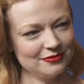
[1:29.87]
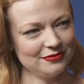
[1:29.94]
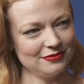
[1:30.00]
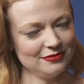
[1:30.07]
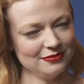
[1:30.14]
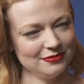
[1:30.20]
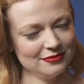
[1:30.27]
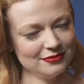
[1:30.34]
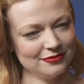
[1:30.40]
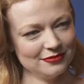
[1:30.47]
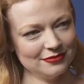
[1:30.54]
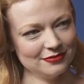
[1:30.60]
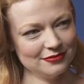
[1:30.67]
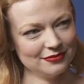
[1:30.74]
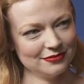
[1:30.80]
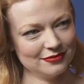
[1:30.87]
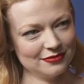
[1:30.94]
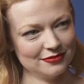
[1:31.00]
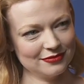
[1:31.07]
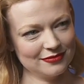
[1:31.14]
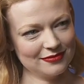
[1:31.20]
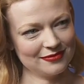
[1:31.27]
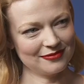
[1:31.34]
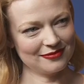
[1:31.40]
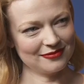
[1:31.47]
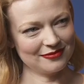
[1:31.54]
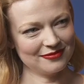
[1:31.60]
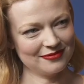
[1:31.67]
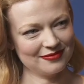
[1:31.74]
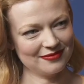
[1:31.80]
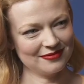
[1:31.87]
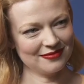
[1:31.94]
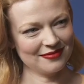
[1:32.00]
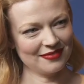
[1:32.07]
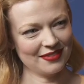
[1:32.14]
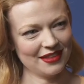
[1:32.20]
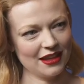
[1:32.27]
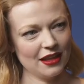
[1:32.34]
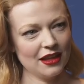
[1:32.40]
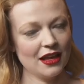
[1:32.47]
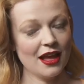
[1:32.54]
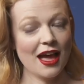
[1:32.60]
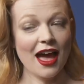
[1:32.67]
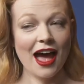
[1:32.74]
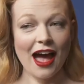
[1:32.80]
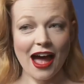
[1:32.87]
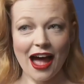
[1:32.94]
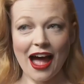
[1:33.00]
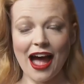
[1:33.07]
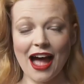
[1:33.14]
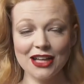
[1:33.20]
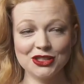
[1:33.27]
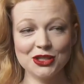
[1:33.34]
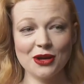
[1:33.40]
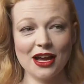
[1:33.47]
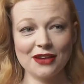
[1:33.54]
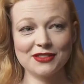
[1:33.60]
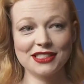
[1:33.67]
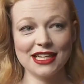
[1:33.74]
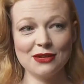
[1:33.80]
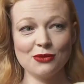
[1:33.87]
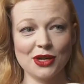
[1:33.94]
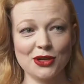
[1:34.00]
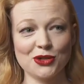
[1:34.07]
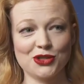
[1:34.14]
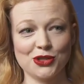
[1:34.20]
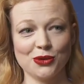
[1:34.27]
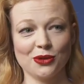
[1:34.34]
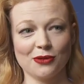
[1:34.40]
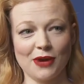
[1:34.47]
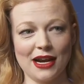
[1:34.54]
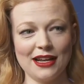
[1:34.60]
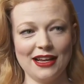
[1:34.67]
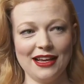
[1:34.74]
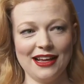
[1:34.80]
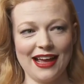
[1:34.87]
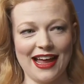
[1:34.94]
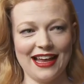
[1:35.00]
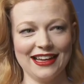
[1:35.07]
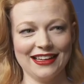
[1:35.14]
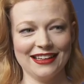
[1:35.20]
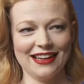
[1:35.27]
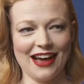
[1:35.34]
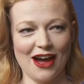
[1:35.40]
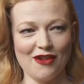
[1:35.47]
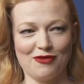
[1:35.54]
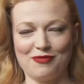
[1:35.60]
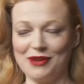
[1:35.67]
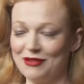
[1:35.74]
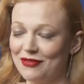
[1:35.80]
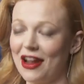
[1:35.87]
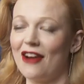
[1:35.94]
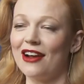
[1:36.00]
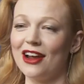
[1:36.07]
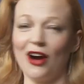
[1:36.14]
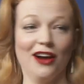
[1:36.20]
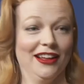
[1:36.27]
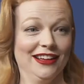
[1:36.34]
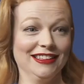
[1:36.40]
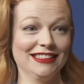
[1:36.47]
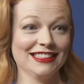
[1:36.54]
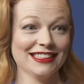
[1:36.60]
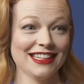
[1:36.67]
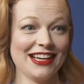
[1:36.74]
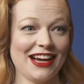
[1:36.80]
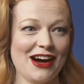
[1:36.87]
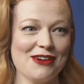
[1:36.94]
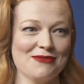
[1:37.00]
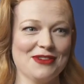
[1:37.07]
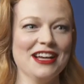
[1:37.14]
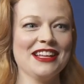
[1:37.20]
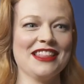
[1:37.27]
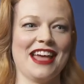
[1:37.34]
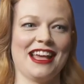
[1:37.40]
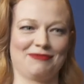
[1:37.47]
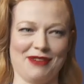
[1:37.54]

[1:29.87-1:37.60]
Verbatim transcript: I mean, I would imagine we might even get some Halloween costumes of you guys. Do you know, I've seen one or two already, and I've been very honored. Um, has